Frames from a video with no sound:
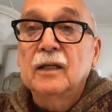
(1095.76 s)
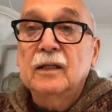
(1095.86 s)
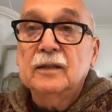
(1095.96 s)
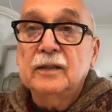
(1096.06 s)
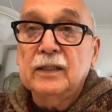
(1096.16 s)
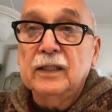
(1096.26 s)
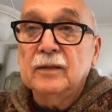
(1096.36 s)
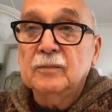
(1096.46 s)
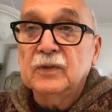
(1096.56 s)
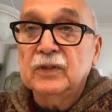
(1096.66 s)

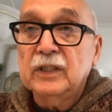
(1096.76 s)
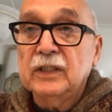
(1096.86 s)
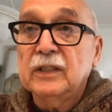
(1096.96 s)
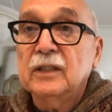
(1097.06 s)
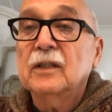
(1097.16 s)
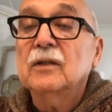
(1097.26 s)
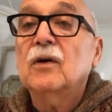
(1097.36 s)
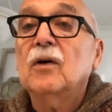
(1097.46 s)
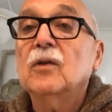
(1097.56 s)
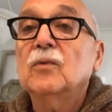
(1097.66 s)
DMZ,
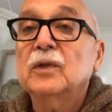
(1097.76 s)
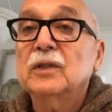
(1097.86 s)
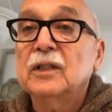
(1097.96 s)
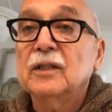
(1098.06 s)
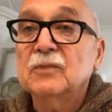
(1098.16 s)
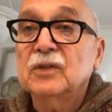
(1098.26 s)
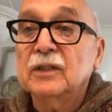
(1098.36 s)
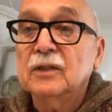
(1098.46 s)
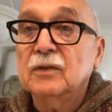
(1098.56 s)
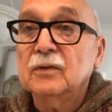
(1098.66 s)
all the way
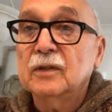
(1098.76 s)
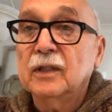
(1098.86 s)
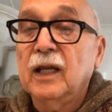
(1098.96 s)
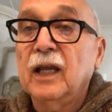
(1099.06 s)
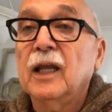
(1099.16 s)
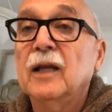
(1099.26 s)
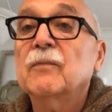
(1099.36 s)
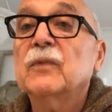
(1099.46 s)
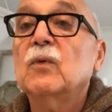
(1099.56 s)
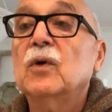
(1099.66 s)
DMZ to Da Nang,
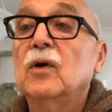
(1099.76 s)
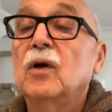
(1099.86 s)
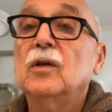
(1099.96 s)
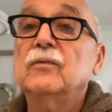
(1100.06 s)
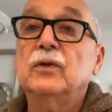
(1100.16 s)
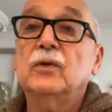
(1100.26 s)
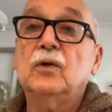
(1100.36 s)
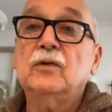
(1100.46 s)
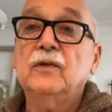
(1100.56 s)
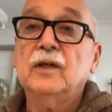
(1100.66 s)
where all of the
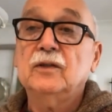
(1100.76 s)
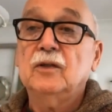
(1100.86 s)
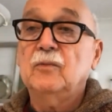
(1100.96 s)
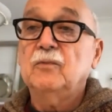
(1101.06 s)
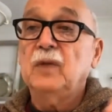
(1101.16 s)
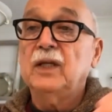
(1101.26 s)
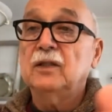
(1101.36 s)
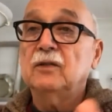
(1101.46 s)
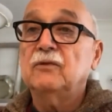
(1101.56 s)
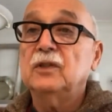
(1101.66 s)
North Vietnamese
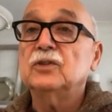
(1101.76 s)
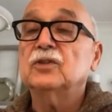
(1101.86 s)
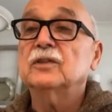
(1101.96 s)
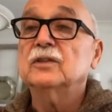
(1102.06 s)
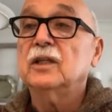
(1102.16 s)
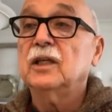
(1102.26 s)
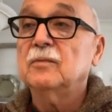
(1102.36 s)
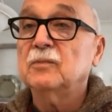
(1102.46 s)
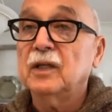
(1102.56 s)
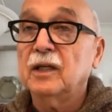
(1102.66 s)
divisions
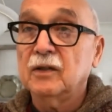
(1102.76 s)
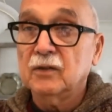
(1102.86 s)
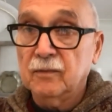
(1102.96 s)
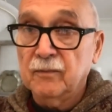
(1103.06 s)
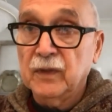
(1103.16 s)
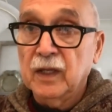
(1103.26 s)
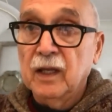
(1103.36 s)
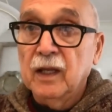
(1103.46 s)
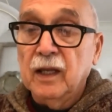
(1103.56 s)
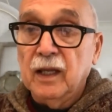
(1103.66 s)
came down.
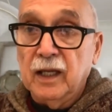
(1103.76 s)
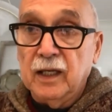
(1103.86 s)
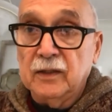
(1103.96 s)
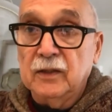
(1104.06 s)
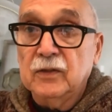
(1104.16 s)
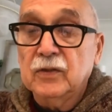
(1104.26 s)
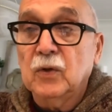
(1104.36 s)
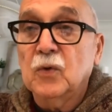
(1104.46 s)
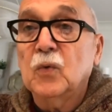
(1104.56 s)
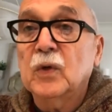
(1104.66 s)
And
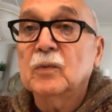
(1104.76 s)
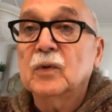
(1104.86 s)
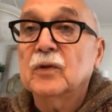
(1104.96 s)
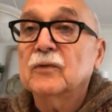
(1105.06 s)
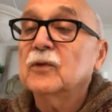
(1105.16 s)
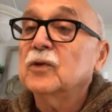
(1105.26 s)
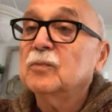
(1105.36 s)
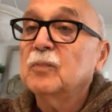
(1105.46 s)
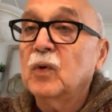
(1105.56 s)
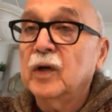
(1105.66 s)
so we were the first
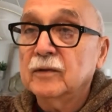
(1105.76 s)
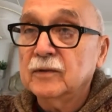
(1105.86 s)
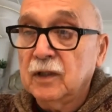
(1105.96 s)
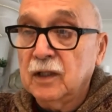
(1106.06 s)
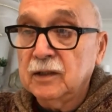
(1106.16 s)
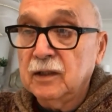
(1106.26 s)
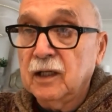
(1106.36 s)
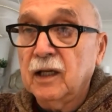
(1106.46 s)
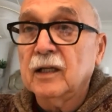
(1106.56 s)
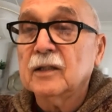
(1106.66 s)
point of
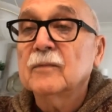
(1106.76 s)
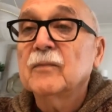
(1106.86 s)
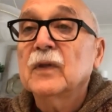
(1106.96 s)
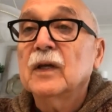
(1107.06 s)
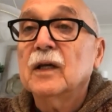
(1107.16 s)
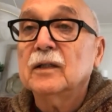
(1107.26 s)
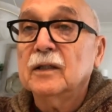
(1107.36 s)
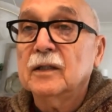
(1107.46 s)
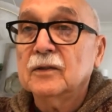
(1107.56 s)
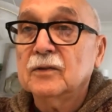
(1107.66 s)
contact
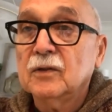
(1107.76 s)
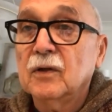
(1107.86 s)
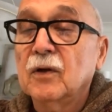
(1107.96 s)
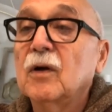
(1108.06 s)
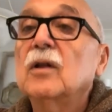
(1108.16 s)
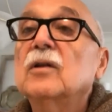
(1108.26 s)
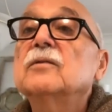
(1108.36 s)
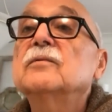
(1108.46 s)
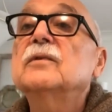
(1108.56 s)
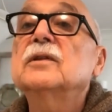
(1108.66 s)
against all
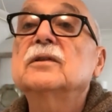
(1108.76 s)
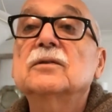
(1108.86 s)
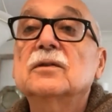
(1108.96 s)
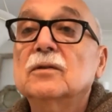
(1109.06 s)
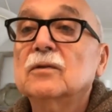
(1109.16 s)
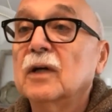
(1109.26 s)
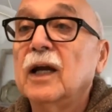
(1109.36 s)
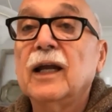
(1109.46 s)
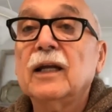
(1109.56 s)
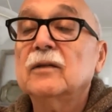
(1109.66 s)
of these crack